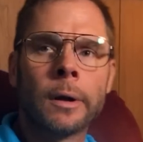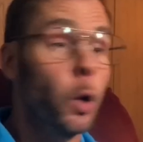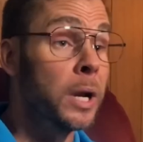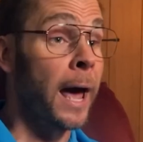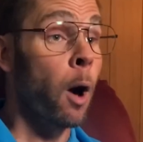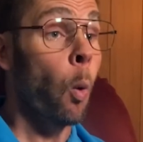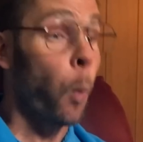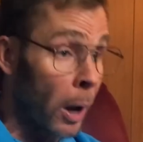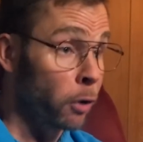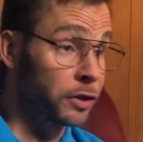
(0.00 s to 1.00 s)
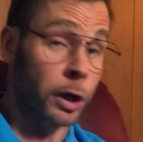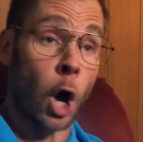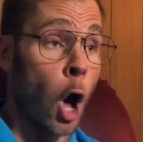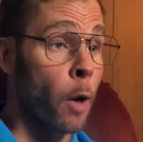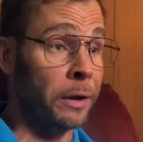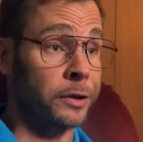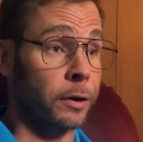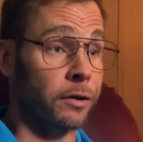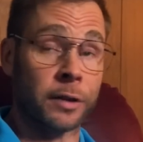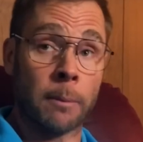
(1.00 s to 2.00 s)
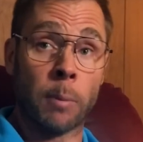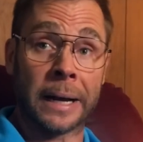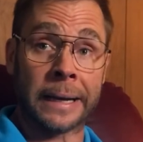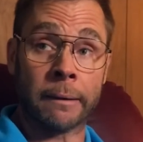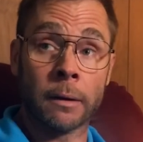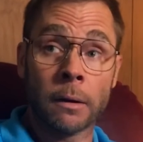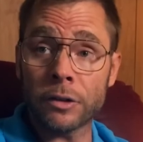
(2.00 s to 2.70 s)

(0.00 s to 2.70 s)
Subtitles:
Who the hell wills a colander to somebody?